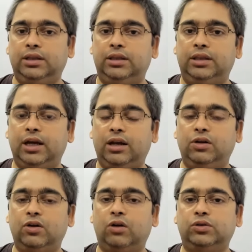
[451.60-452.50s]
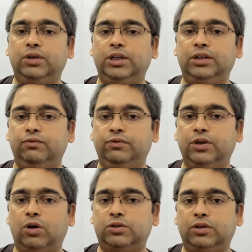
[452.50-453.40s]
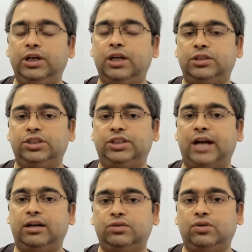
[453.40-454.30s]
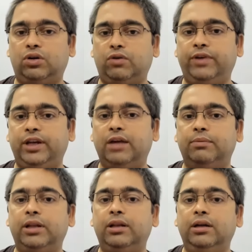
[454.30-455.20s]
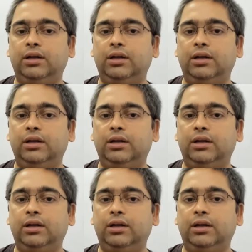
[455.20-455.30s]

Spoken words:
There is also we also need a status sort of variable.